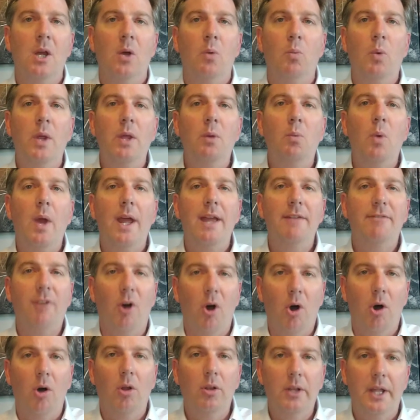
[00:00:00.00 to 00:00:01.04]
we waive
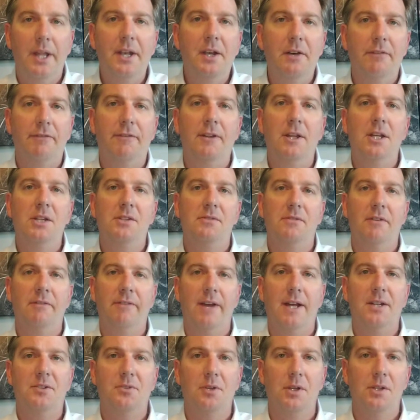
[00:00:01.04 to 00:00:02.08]
all lender fees for
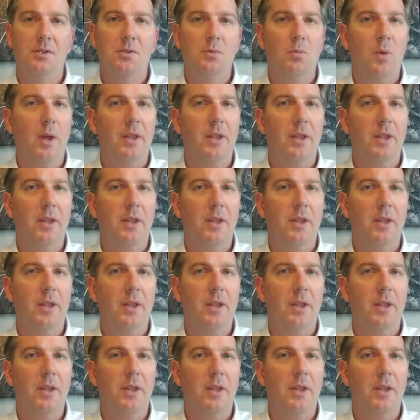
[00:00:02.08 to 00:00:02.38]
veterans.